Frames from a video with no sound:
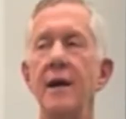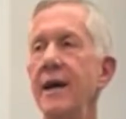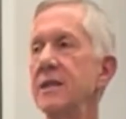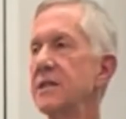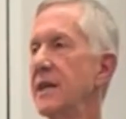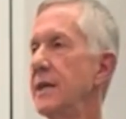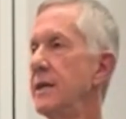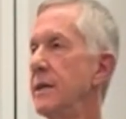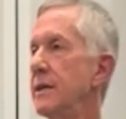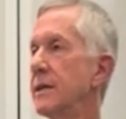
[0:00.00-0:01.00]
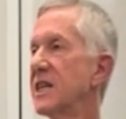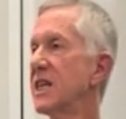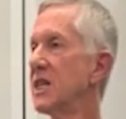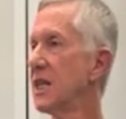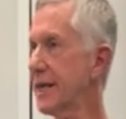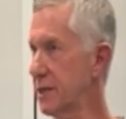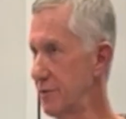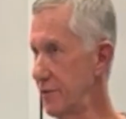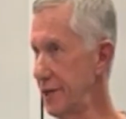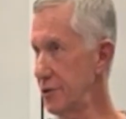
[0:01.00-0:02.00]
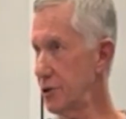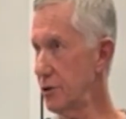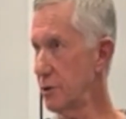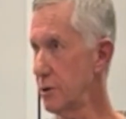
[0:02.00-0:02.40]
has a collective nature.